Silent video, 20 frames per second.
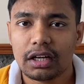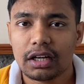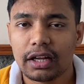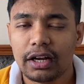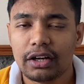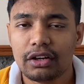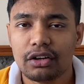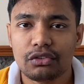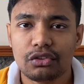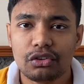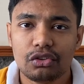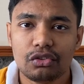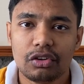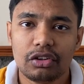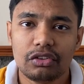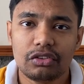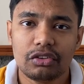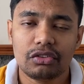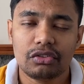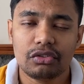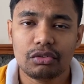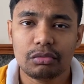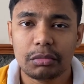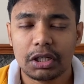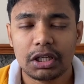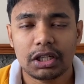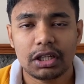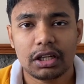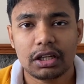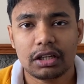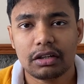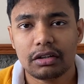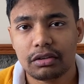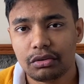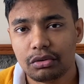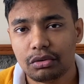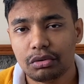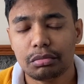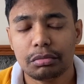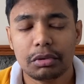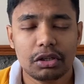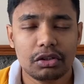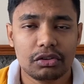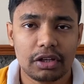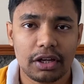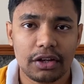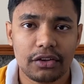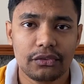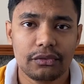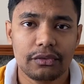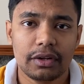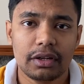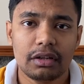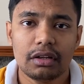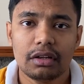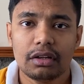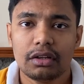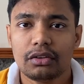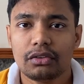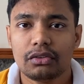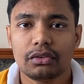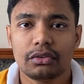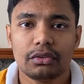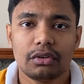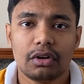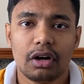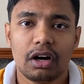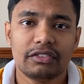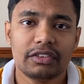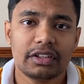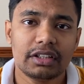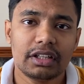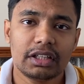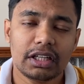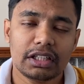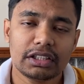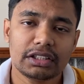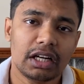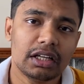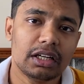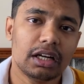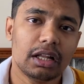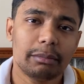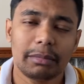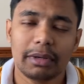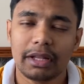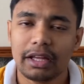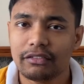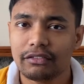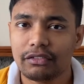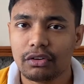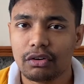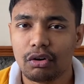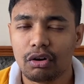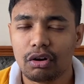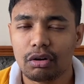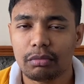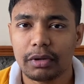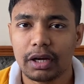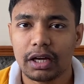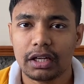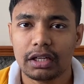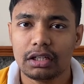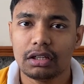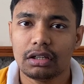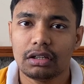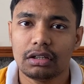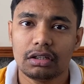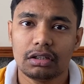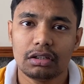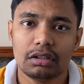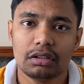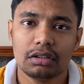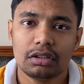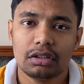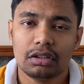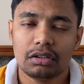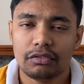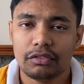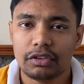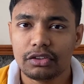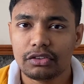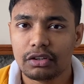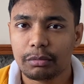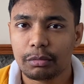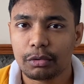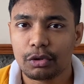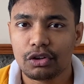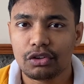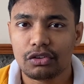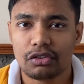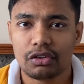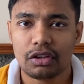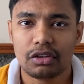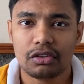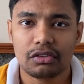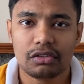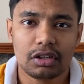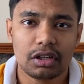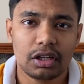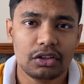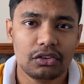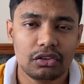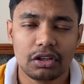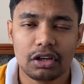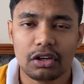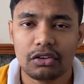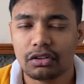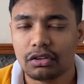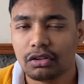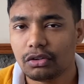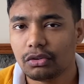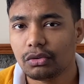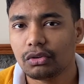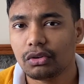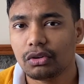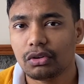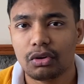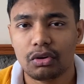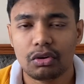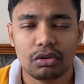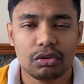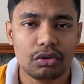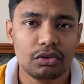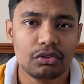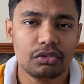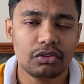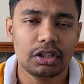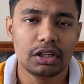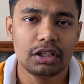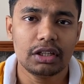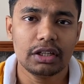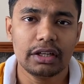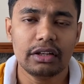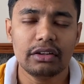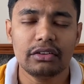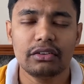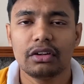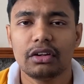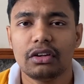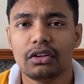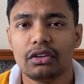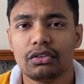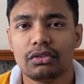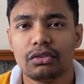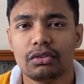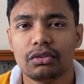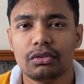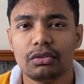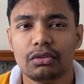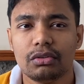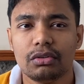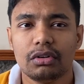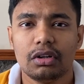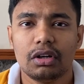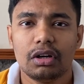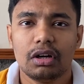kind of situations, you may take 2 months as well. So after that, I started applying for all my visa process and education loan and all those details. So